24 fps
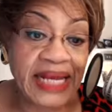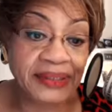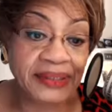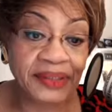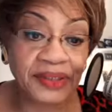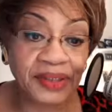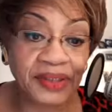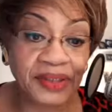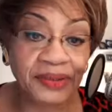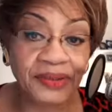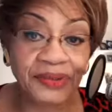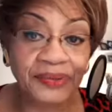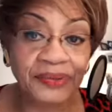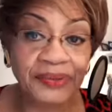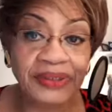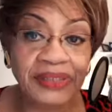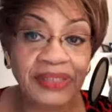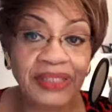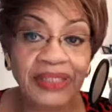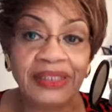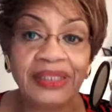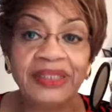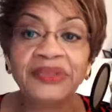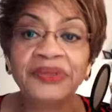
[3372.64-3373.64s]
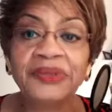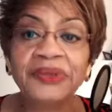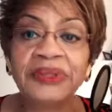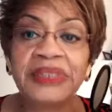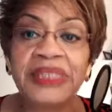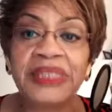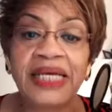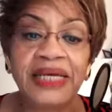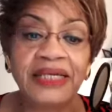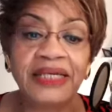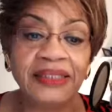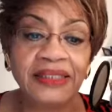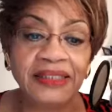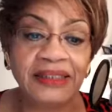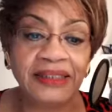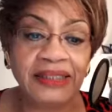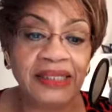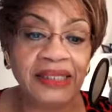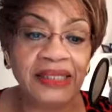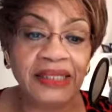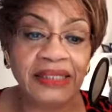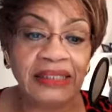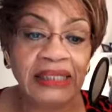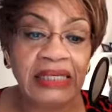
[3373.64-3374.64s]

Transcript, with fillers: it too. Yeah, understand yeah. it.